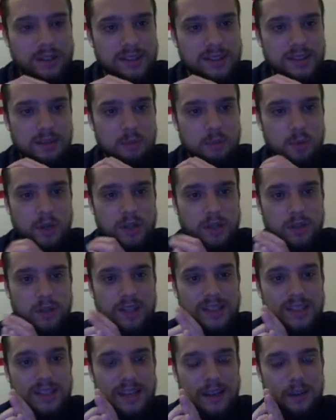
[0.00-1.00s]
And when you can
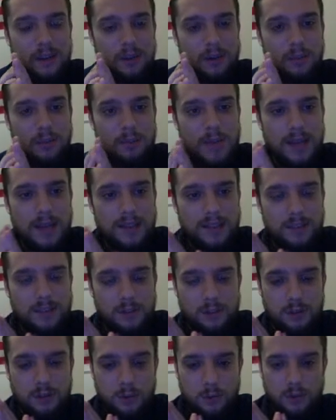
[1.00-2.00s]
tailor a
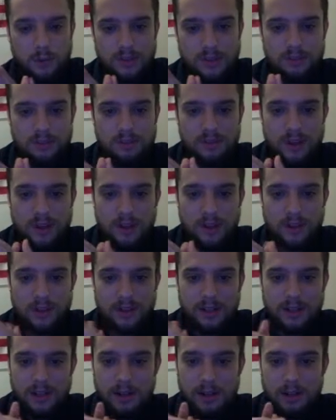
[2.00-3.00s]
message towards a very
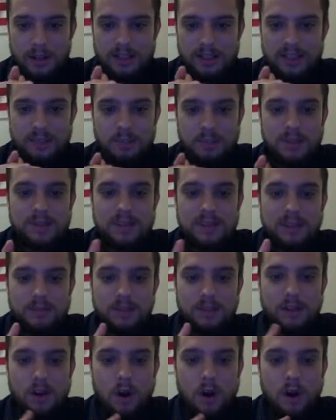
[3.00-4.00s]

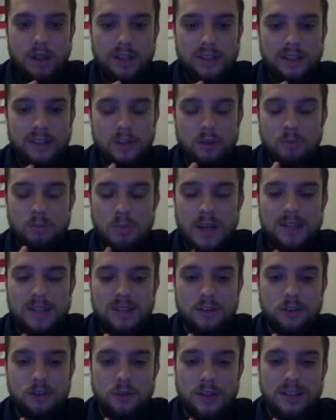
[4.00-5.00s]
specific audience, your
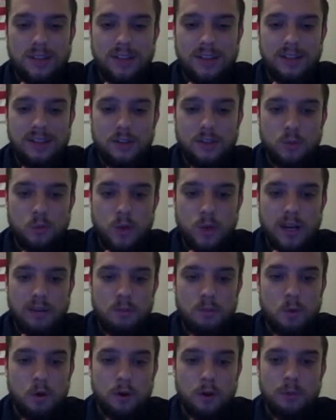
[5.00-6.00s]
message resonates way
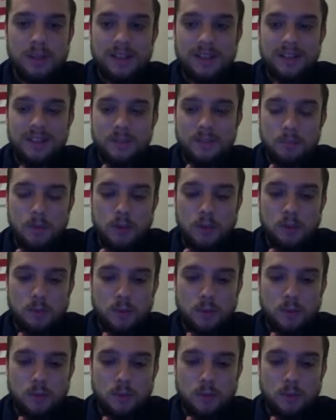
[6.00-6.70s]
more because it's much more